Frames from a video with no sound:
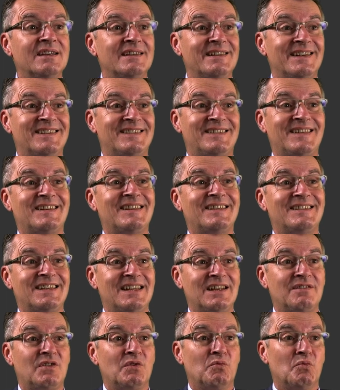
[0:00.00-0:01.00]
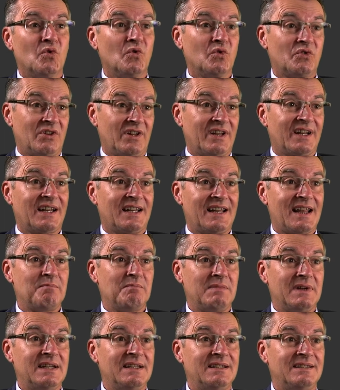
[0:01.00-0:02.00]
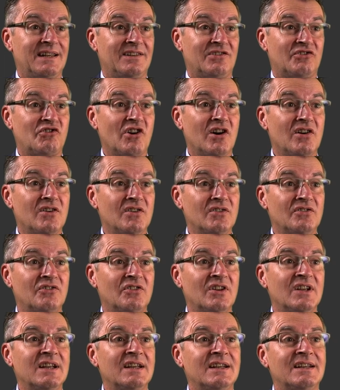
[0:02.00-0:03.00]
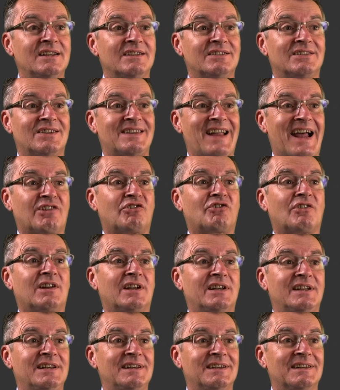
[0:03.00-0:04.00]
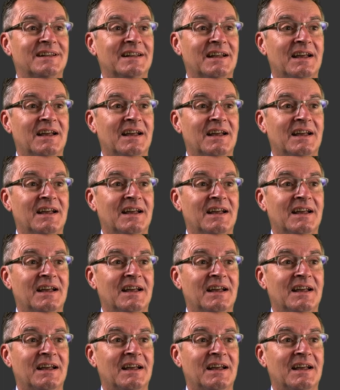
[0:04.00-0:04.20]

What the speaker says: the acidity of the water that can then be discharged. So naturally,